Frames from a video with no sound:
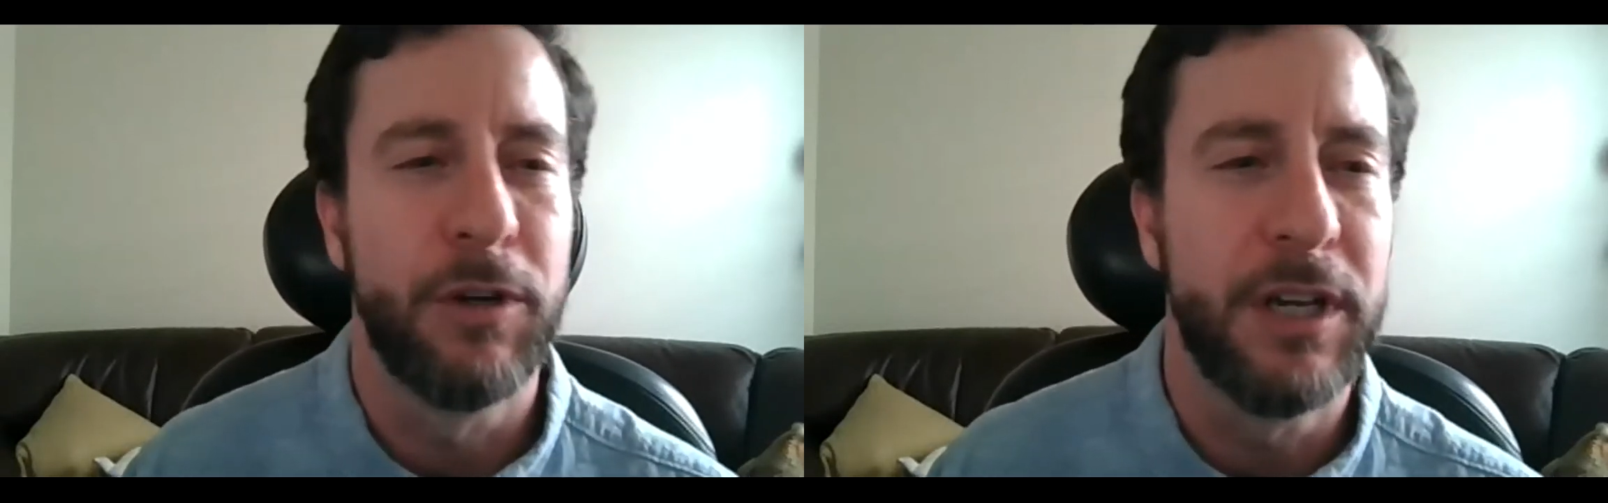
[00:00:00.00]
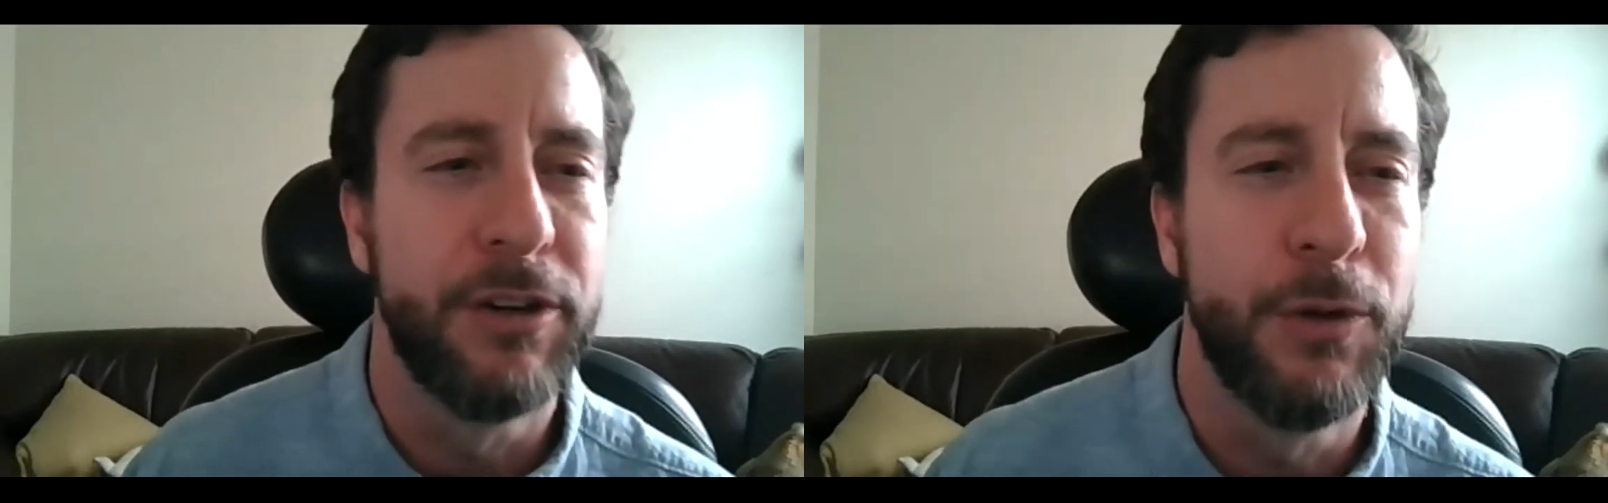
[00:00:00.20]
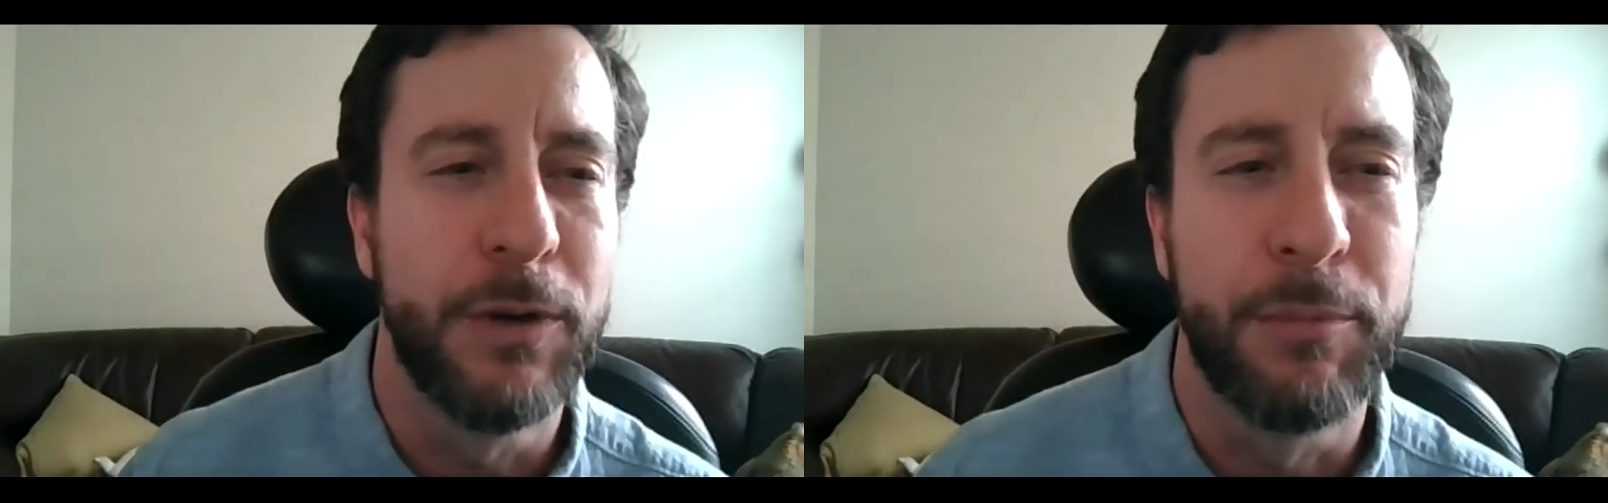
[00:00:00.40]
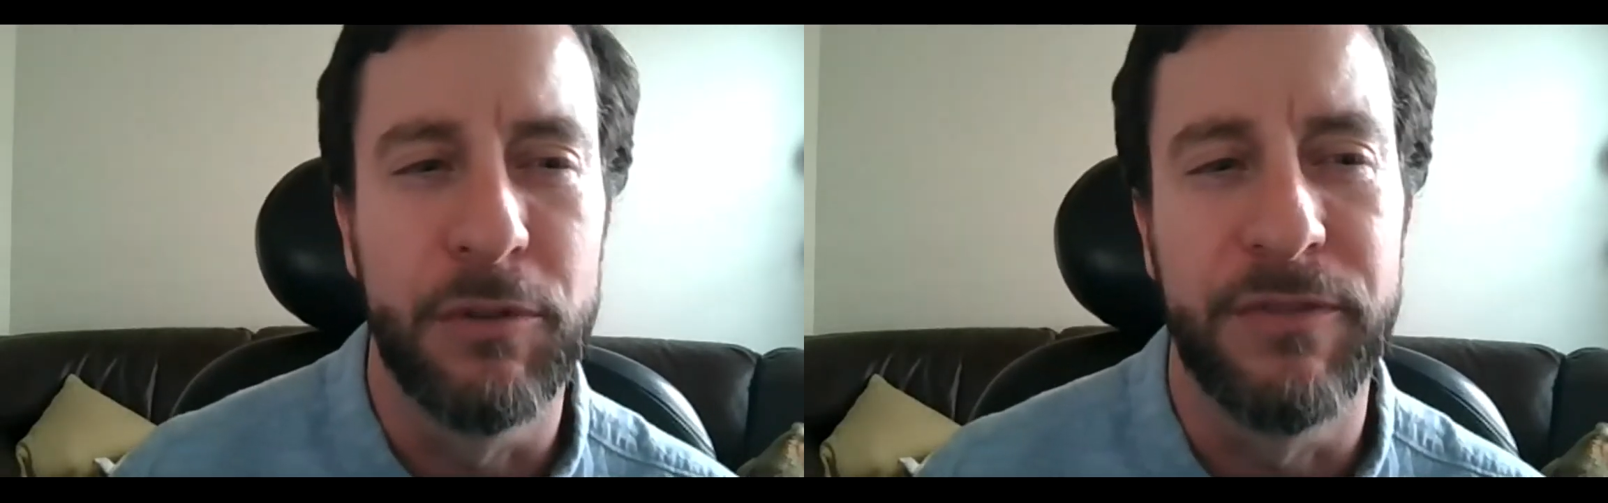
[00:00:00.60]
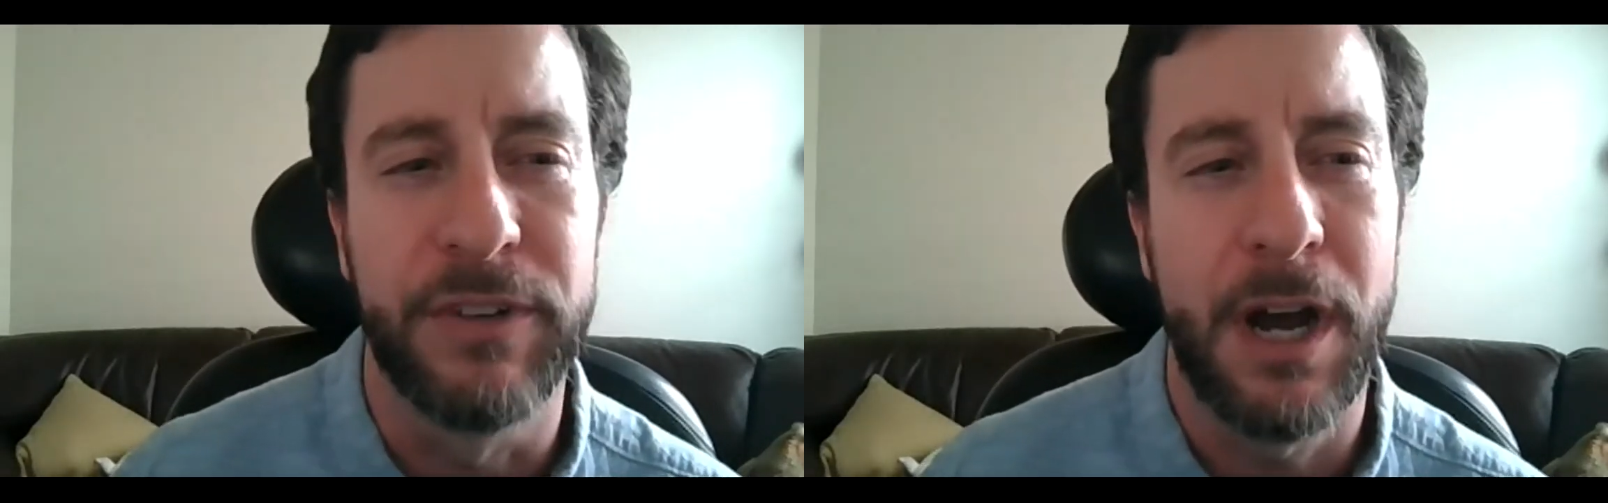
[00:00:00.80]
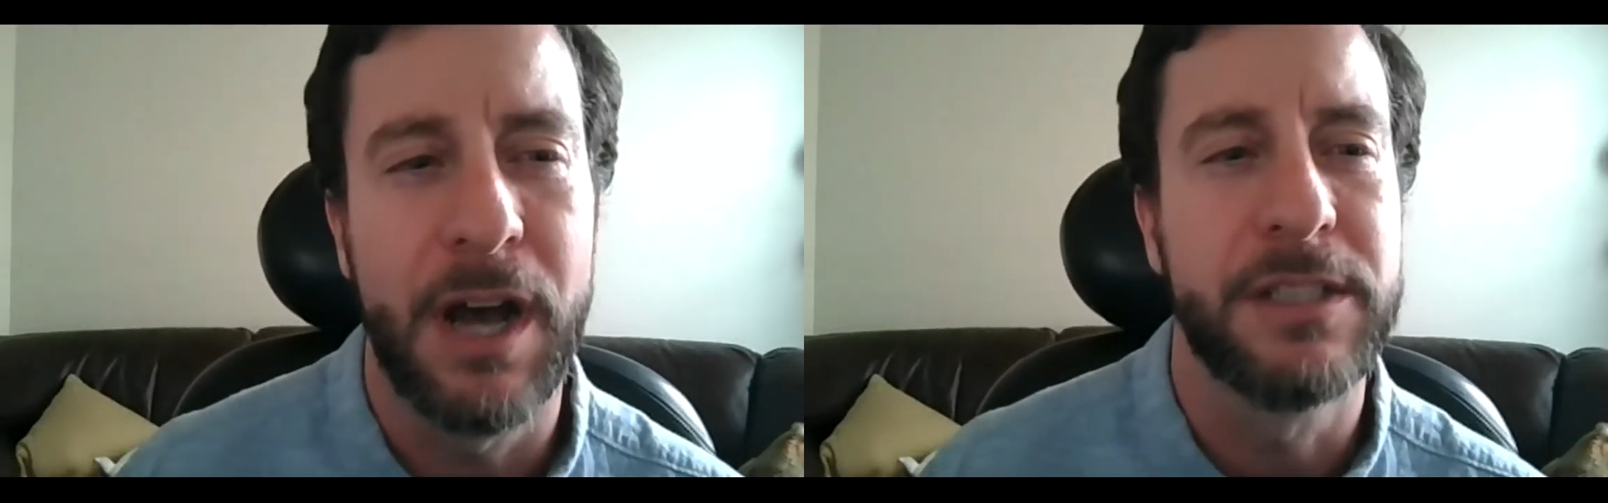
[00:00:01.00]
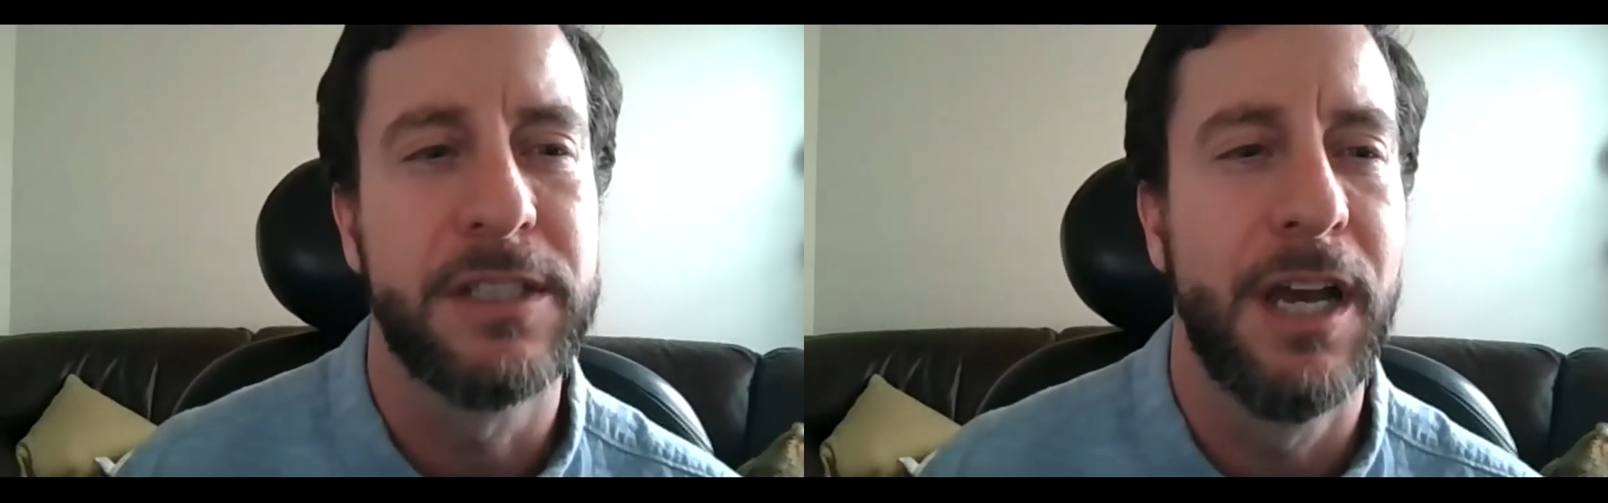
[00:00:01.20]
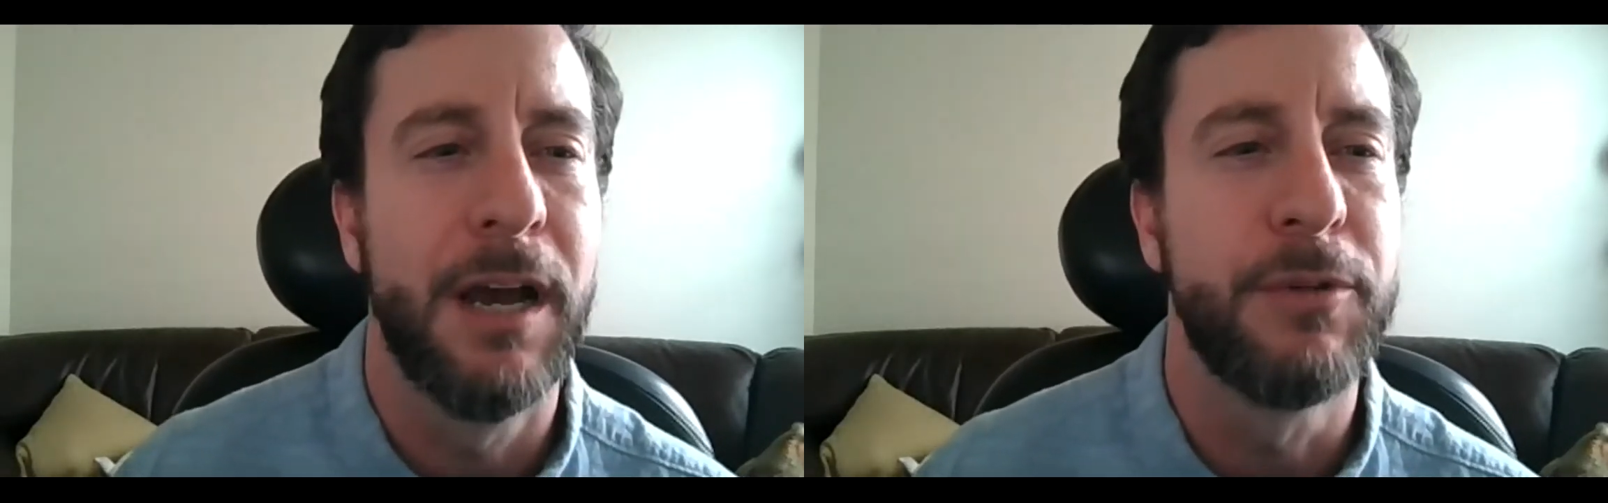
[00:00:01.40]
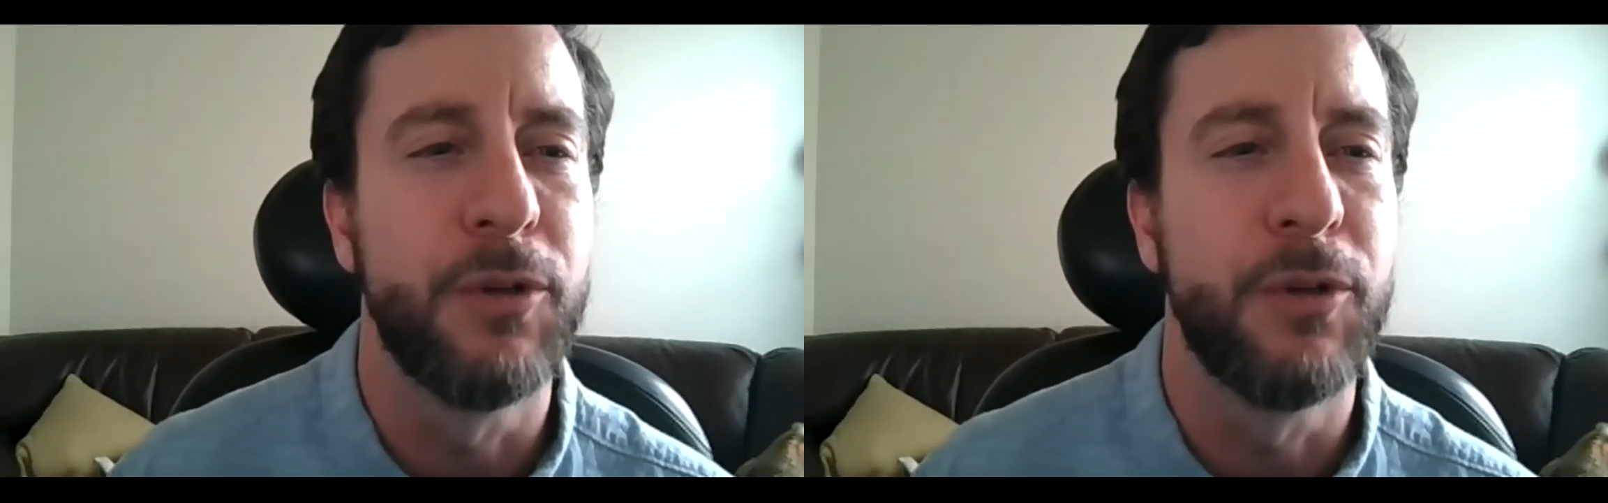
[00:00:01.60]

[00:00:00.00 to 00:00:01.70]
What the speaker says: either doing a proof of concept